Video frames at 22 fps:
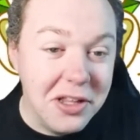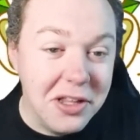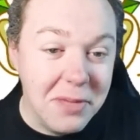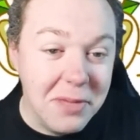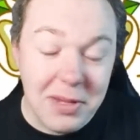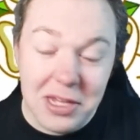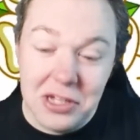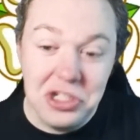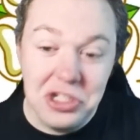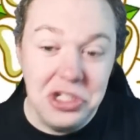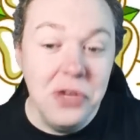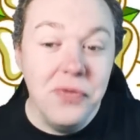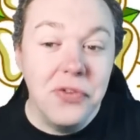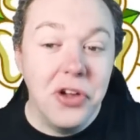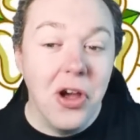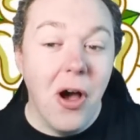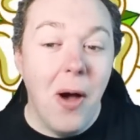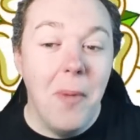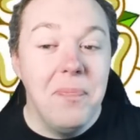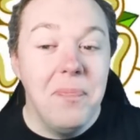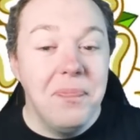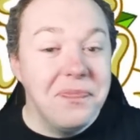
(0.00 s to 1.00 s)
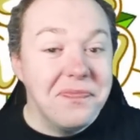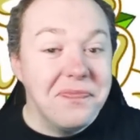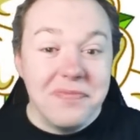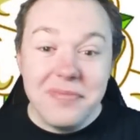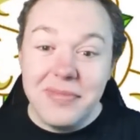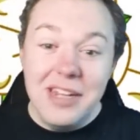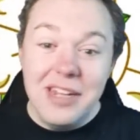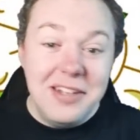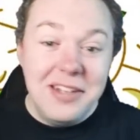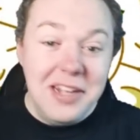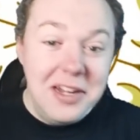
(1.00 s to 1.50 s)
Because you've got
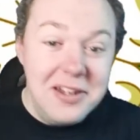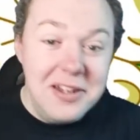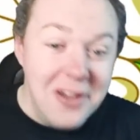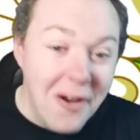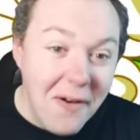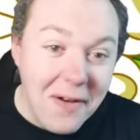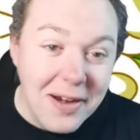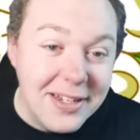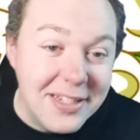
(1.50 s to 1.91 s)
Nadine Dorries